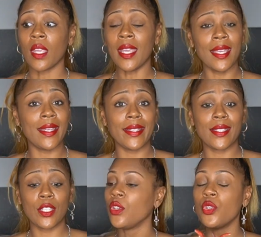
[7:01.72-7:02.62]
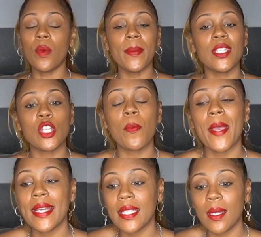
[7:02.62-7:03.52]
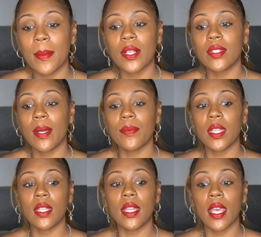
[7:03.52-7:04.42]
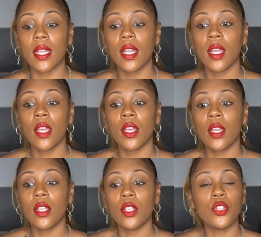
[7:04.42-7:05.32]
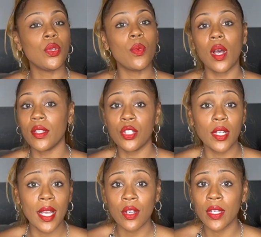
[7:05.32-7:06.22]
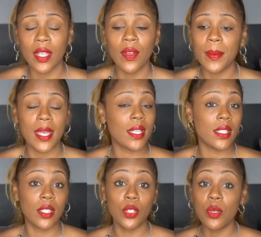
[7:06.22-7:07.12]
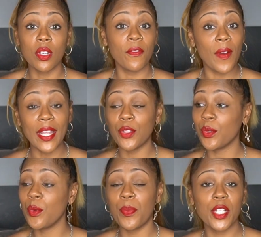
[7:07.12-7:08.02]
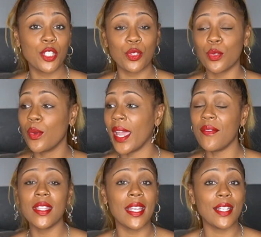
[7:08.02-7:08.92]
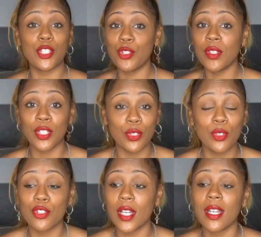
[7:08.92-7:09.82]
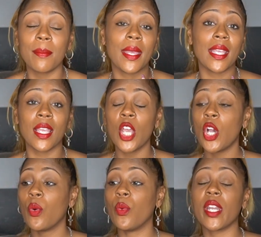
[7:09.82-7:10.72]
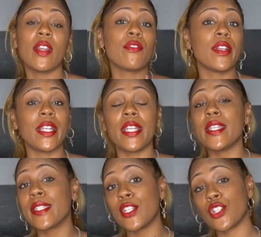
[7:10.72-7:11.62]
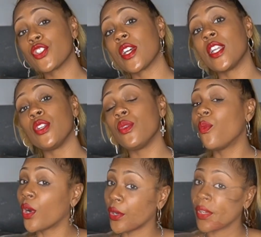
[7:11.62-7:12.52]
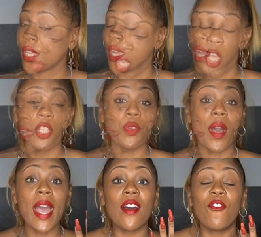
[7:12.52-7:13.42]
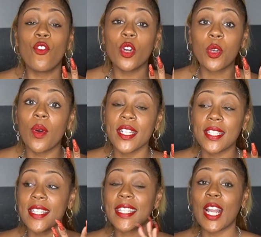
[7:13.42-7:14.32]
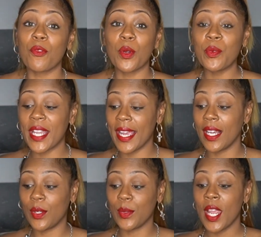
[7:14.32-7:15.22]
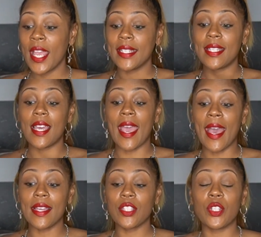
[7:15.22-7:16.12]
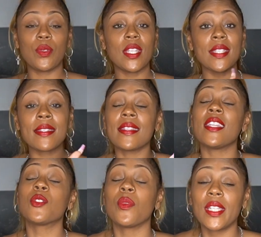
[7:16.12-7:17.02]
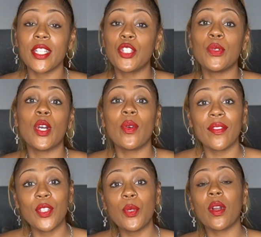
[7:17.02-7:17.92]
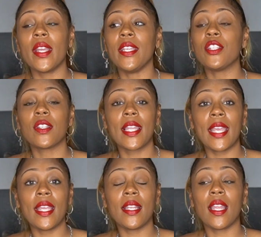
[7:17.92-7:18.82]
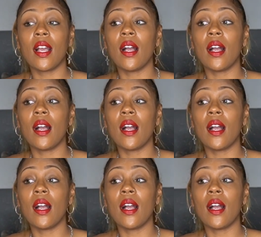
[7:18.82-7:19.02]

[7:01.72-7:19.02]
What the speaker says: is you will be so passionate about something that you're not going to give up that easy. You're going to fight through, push through everything that you can do to try to make whatever it is that you're trying to do work. So I have 4 questions that I wrote down to ask you. This will let you know if you are in your lane.